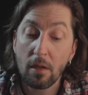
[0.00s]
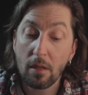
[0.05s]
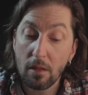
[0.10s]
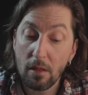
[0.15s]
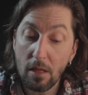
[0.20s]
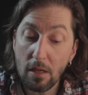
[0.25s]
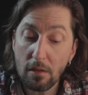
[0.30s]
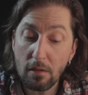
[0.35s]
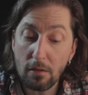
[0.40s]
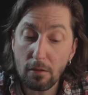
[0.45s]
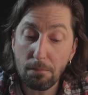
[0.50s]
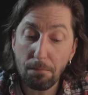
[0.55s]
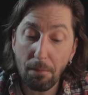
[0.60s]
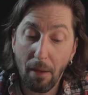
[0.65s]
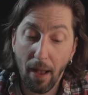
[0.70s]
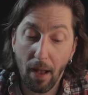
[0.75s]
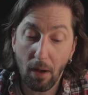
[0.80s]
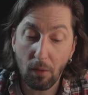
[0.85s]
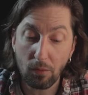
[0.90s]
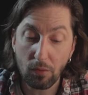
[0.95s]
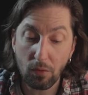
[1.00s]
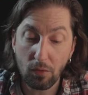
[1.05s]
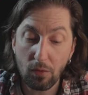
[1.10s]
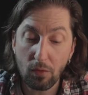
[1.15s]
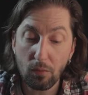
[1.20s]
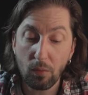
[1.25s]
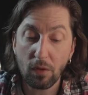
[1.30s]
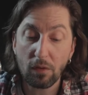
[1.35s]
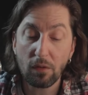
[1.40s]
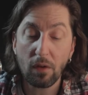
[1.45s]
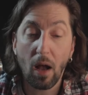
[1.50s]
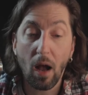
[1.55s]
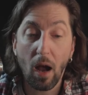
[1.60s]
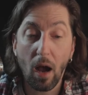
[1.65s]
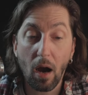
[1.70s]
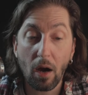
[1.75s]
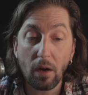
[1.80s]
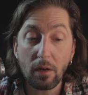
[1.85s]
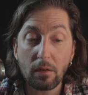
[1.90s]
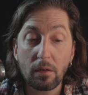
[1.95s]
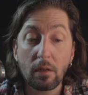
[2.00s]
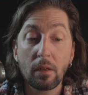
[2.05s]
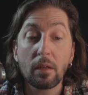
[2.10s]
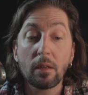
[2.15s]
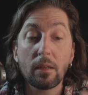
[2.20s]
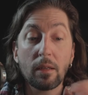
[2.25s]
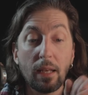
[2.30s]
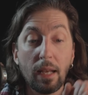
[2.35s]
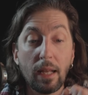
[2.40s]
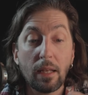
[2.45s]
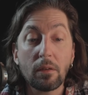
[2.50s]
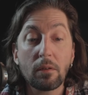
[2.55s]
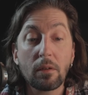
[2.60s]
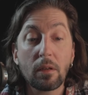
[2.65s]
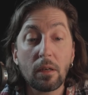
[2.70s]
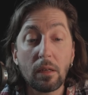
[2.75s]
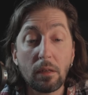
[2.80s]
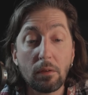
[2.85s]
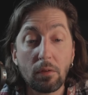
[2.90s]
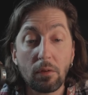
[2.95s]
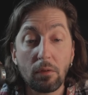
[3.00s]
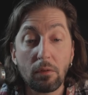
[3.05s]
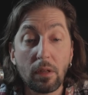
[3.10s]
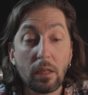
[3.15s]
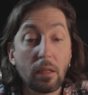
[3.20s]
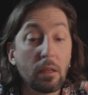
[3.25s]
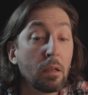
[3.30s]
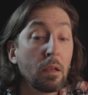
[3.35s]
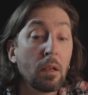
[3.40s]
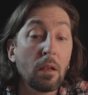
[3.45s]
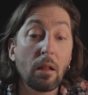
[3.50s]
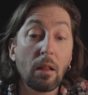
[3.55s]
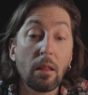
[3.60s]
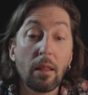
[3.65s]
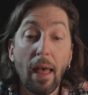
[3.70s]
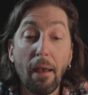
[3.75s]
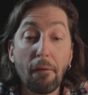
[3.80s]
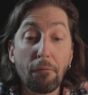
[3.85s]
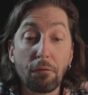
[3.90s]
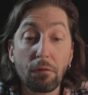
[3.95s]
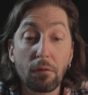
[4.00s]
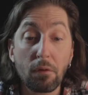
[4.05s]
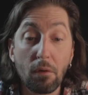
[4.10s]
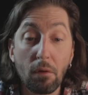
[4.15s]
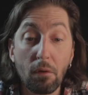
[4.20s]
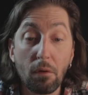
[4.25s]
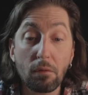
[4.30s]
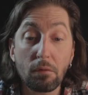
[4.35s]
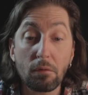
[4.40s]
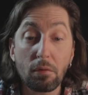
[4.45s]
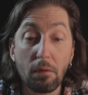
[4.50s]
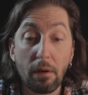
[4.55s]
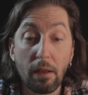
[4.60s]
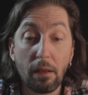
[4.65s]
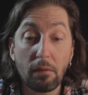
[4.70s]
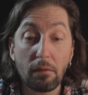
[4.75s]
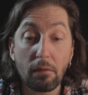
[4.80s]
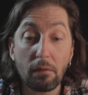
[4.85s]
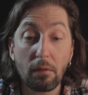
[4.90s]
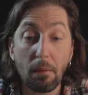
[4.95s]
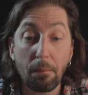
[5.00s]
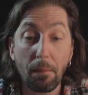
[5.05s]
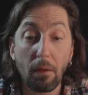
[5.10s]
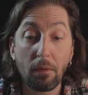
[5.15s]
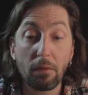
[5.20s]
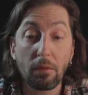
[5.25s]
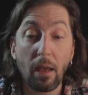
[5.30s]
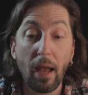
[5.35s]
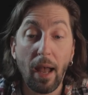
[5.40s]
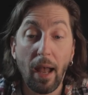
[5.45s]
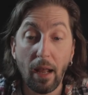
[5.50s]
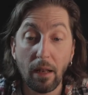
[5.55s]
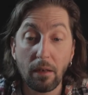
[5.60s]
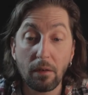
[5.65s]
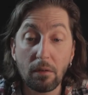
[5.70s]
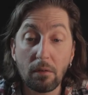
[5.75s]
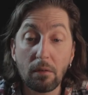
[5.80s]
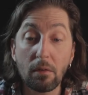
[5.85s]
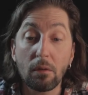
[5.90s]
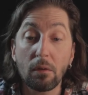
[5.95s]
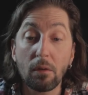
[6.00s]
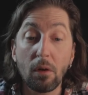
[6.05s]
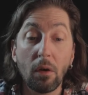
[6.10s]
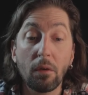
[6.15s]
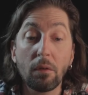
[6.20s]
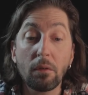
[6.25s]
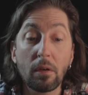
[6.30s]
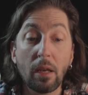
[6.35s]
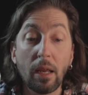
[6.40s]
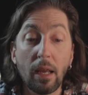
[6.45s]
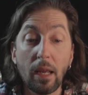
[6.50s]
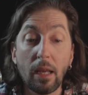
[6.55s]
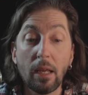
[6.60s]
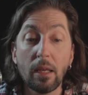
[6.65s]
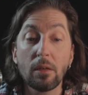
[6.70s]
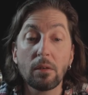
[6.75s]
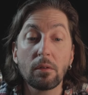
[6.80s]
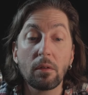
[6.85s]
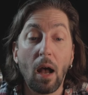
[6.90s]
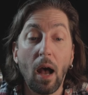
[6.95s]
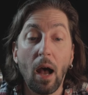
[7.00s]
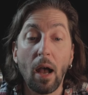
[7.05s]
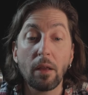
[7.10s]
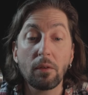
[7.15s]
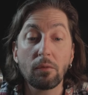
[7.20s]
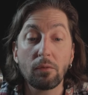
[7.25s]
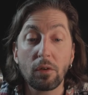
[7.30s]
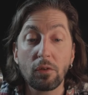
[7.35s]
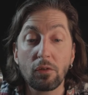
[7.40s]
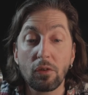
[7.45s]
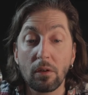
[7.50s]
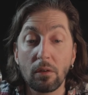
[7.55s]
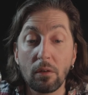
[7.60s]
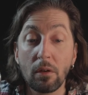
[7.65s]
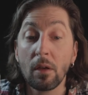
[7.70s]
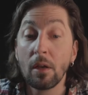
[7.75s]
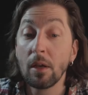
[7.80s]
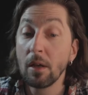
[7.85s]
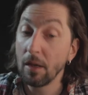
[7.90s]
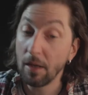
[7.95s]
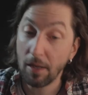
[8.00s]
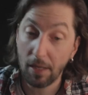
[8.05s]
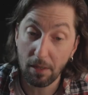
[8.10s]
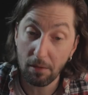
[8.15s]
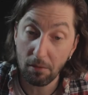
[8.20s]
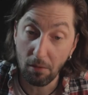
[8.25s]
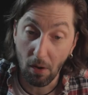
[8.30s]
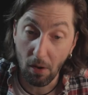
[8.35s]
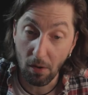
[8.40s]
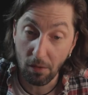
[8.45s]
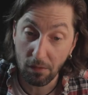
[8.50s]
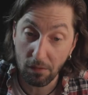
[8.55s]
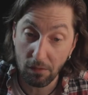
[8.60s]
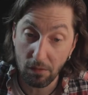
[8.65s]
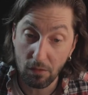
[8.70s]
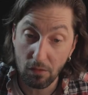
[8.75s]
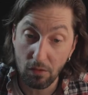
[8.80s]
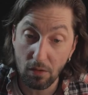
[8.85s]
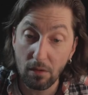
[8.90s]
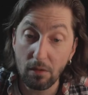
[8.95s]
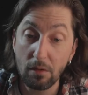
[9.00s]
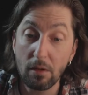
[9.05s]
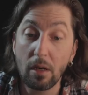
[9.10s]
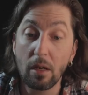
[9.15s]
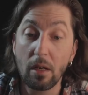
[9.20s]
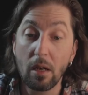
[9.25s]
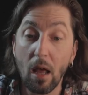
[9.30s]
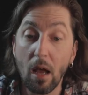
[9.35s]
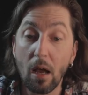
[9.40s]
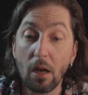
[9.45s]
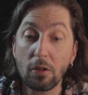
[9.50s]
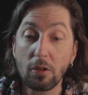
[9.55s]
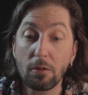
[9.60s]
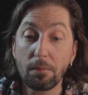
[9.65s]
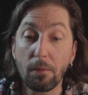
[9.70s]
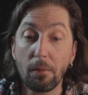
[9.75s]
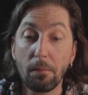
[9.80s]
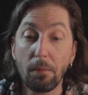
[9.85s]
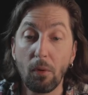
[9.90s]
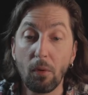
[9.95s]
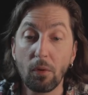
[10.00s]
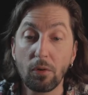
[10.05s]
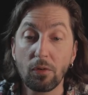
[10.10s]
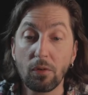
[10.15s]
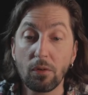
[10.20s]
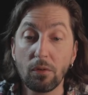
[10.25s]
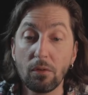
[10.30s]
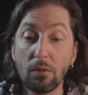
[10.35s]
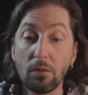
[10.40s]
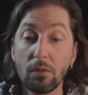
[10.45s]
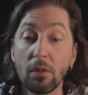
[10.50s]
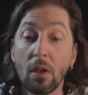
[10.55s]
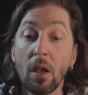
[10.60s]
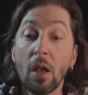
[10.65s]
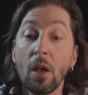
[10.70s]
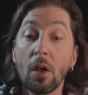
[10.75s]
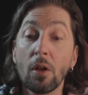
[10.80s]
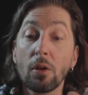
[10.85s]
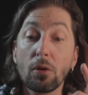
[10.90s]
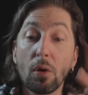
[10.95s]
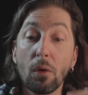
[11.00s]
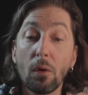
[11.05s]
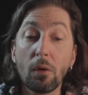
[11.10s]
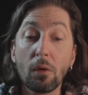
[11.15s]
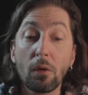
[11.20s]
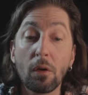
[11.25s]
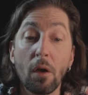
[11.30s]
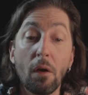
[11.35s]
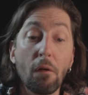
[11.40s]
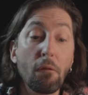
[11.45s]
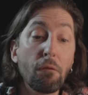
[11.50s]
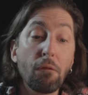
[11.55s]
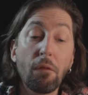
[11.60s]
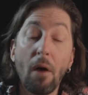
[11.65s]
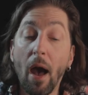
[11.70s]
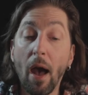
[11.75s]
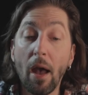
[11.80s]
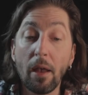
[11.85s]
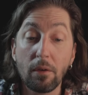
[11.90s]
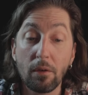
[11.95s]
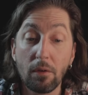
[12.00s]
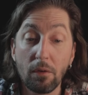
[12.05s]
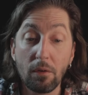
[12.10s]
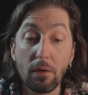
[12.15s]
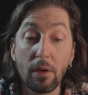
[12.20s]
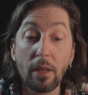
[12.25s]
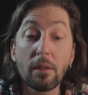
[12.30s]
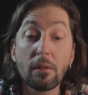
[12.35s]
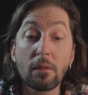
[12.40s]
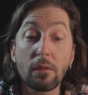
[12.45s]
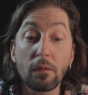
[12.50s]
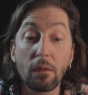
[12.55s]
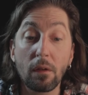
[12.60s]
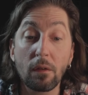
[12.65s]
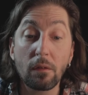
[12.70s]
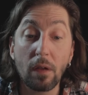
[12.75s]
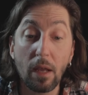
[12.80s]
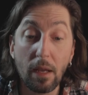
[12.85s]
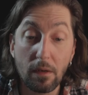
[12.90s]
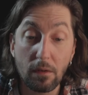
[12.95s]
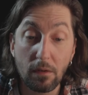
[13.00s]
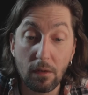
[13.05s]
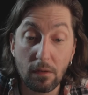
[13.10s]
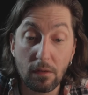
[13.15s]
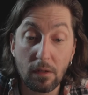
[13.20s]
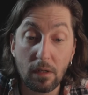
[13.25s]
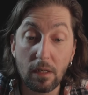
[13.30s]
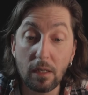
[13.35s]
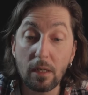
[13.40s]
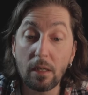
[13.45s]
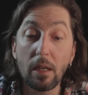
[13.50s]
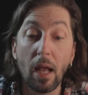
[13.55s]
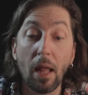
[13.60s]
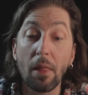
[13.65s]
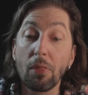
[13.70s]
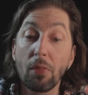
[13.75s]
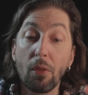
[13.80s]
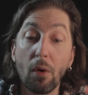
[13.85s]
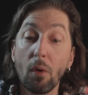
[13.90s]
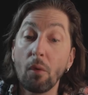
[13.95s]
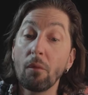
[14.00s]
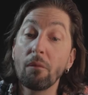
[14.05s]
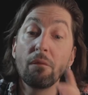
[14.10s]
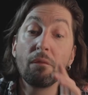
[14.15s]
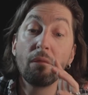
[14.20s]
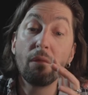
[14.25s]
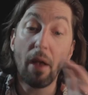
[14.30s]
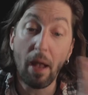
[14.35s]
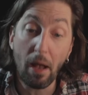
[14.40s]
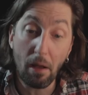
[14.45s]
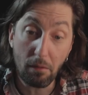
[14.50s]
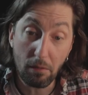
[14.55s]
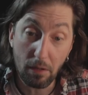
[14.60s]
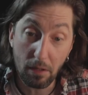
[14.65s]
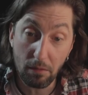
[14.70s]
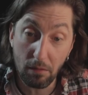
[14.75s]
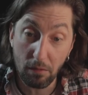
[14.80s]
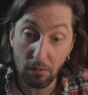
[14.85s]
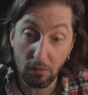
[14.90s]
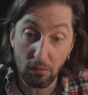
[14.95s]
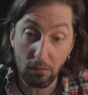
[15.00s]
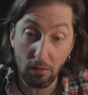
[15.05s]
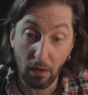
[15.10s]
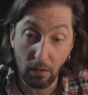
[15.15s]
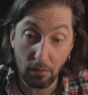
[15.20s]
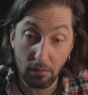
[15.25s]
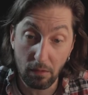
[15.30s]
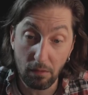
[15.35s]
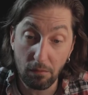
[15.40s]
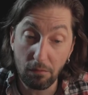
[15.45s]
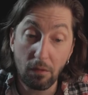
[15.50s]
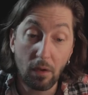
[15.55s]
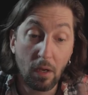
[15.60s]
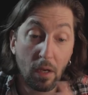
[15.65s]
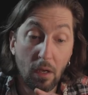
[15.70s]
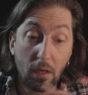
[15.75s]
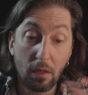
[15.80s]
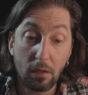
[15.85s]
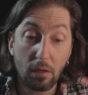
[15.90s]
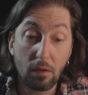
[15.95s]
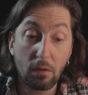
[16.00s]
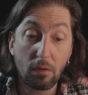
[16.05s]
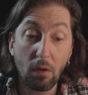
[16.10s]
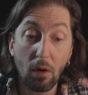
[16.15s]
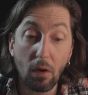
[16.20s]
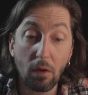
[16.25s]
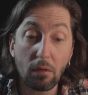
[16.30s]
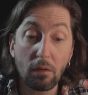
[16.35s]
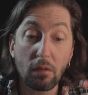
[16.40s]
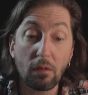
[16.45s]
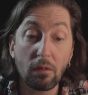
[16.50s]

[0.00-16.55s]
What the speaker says: This powder was hard and glittering, left no trace upon the hand, contained hydrogen and oxygen in large proportions, took fire instantaneously, and though very destructive, did not